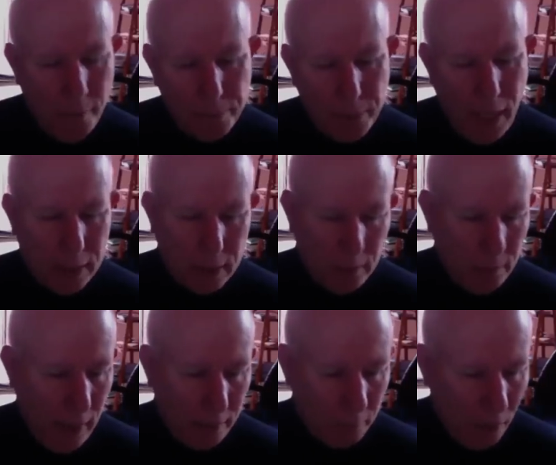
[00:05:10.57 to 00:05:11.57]
at, the,
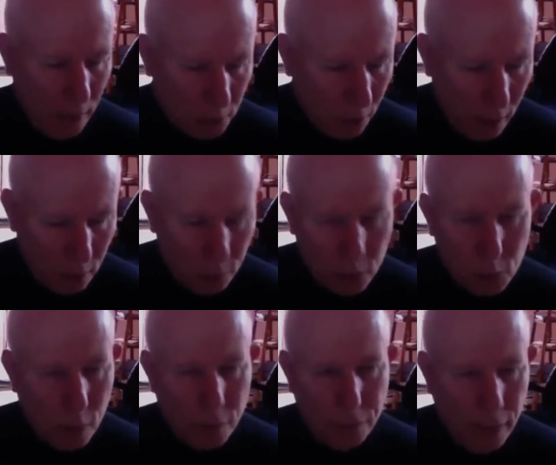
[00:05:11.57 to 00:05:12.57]
at Montauk, which we
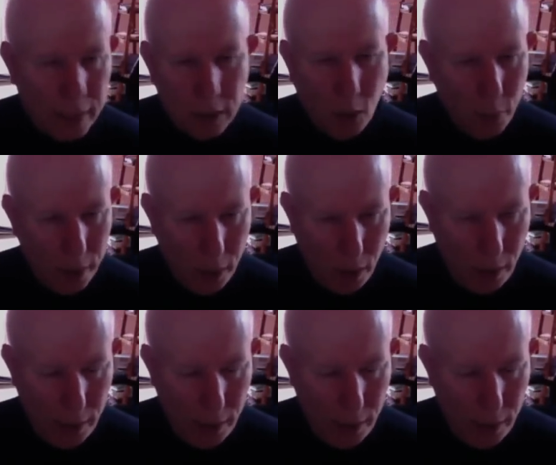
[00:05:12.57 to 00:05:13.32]
find going on,